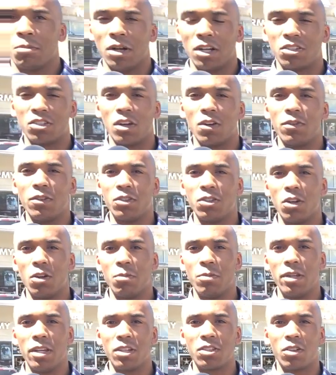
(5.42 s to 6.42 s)
Myself and Joe
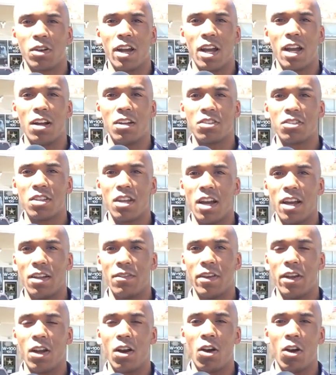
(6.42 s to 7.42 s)
Biggs are outside
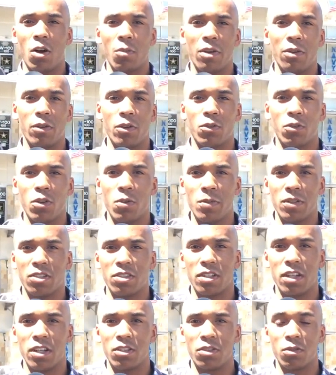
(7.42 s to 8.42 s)
of a Army recruitment
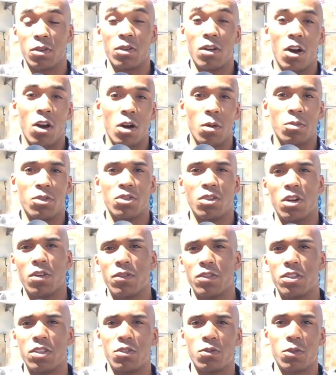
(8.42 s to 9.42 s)
station or an Armed
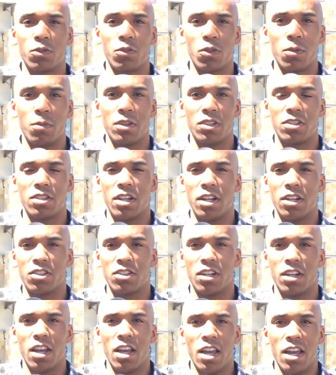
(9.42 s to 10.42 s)
Services recruitment
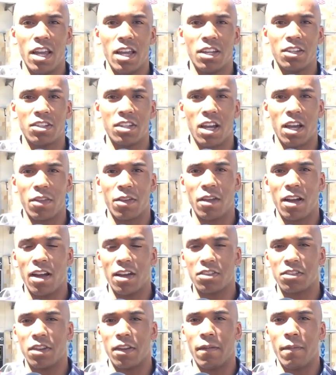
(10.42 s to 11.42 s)
station in South
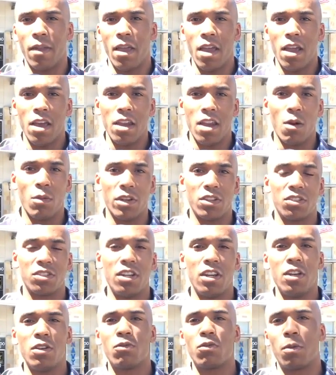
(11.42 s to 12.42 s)
Austin. Now, we've
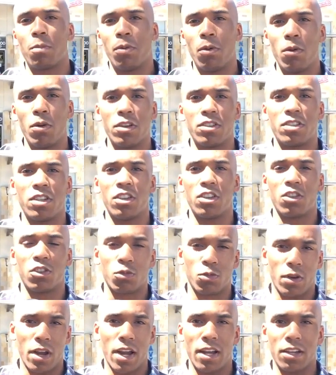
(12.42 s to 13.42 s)
seen reports and
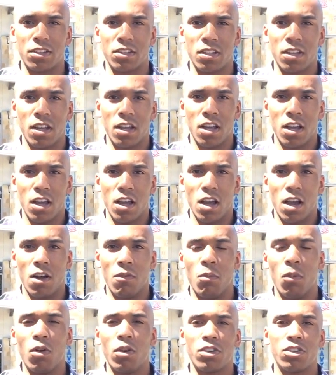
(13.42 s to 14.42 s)
threats
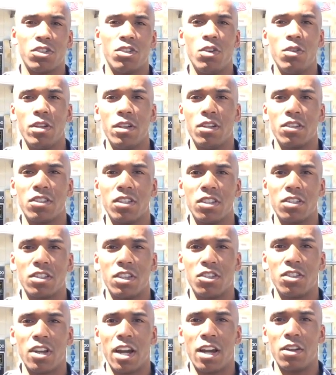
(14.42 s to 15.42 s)
of more shootings since
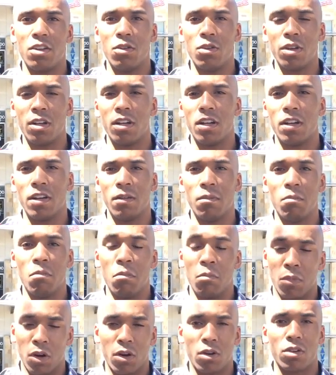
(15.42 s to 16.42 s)
the Chattanooga
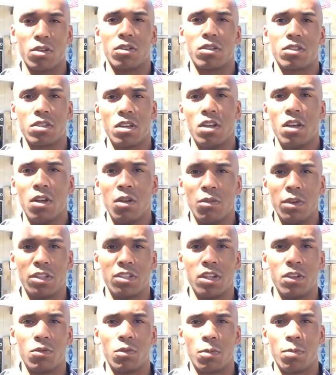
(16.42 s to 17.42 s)
murders. We've
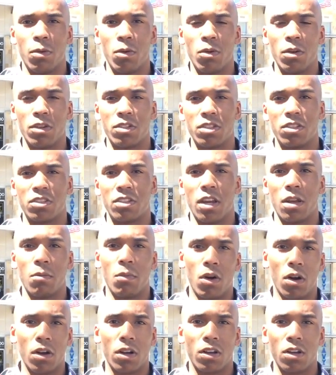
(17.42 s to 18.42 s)
seen reports in San
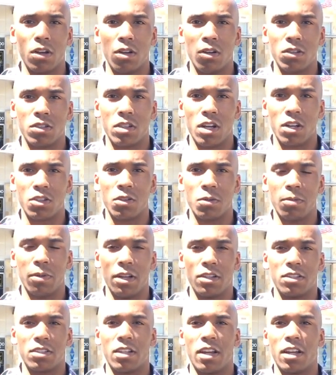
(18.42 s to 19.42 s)
Marcos, also
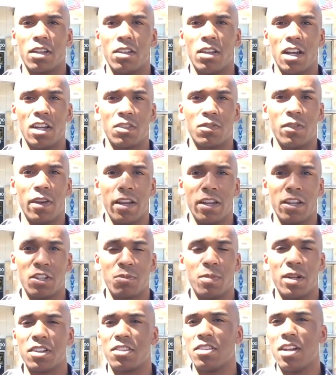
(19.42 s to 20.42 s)
places like Las Vegas,
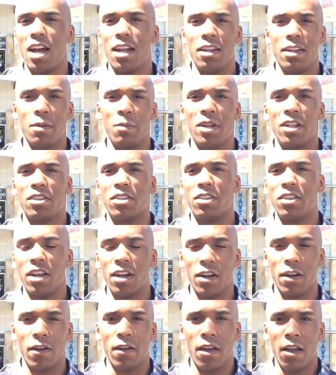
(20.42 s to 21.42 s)
but it's not limited to
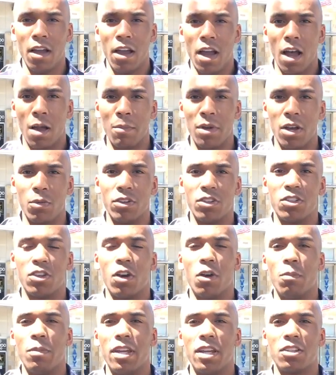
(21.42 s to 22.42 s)
there. I'm here with
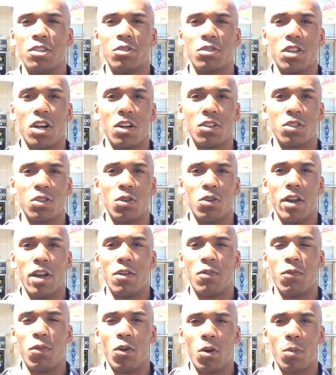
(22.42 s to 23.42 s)
Joe Biggs, who's also
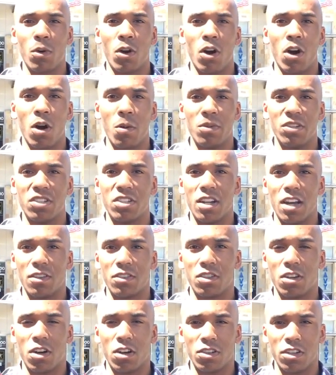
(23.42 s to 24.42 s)
a former Army Staff
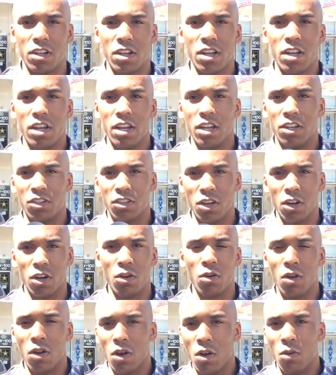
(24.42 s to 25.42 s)
Sergeant. And
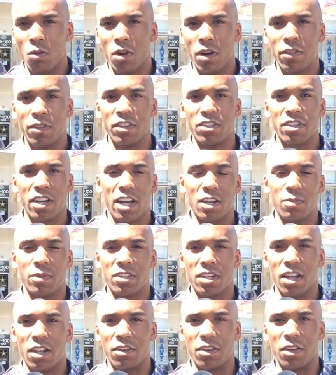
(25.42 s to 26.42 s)
Joe, what have these guys
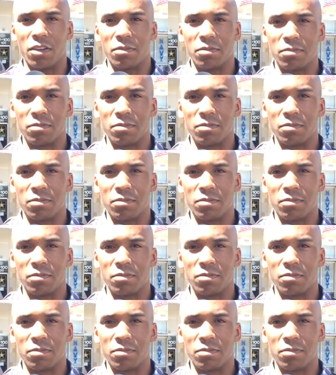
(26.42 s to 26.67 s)
been telling you?